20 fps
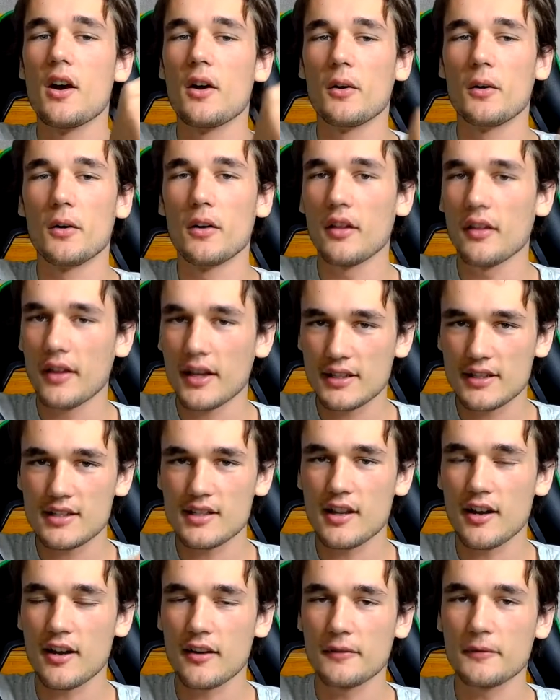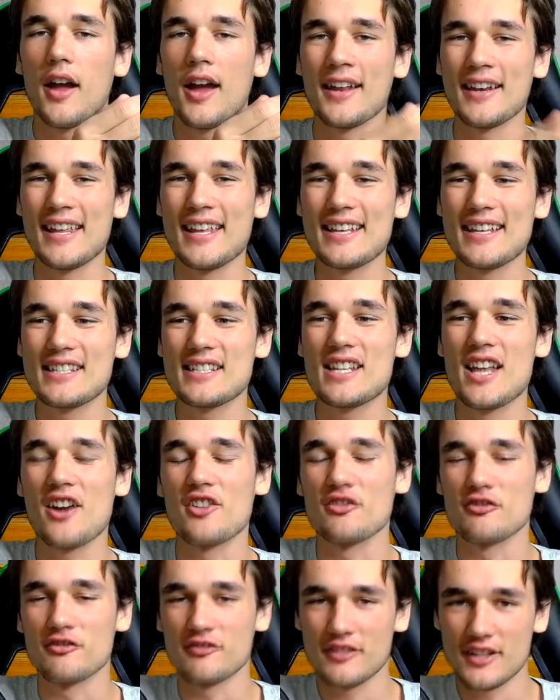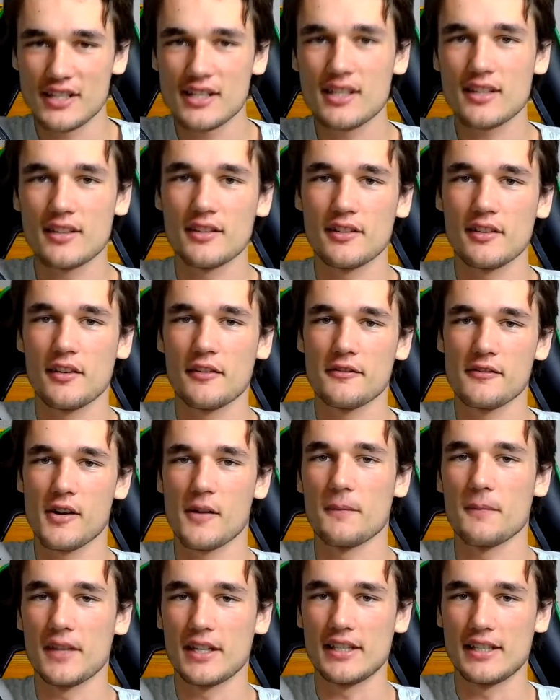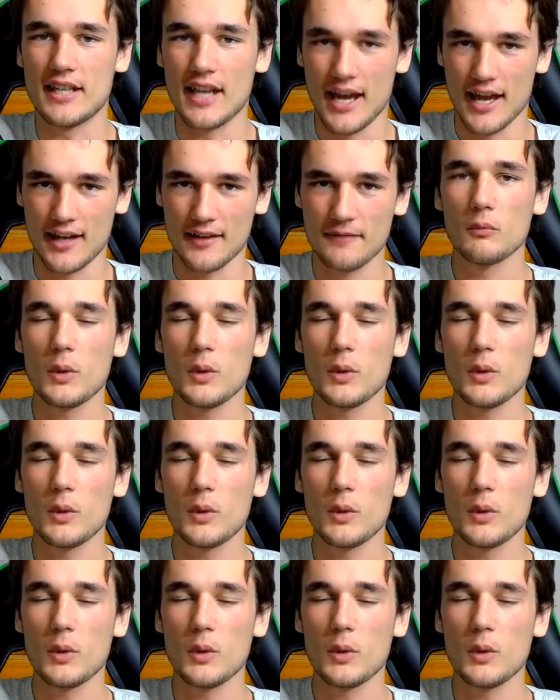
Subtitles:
all that stuff, and he is now risen from the dead,